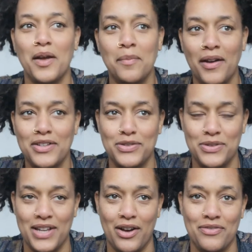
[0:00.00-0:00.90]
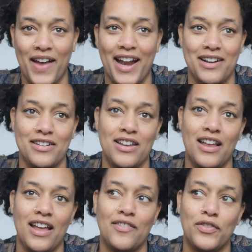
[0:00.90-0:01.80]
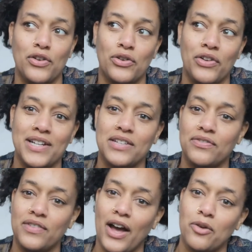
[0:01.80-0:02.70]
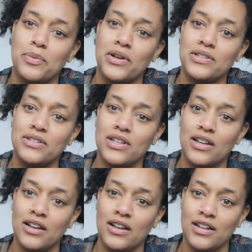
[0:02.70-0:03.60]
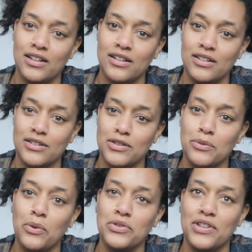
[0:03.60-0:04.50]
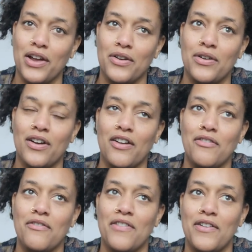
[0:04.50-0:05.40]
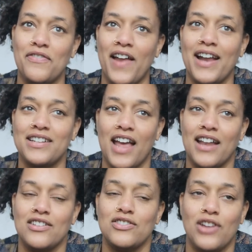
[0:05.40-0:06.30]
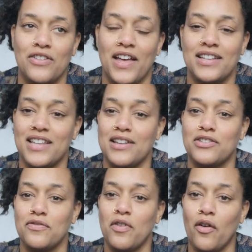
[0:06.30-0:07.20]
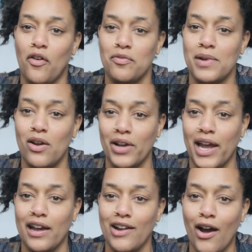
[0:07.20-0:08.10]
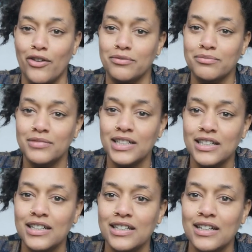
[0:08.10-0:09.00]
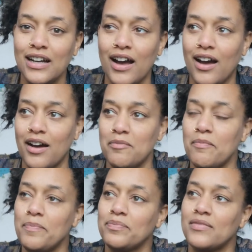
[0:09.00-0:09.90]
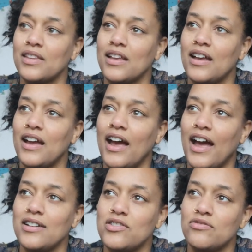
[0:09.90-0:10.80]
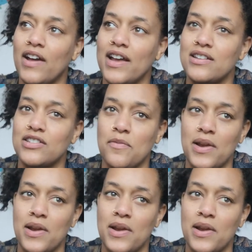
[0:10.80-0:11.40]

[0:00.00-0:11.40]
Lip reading: immerse yourself and for your creative outputs to also reflect and show that sense of belonging and home, and to raise so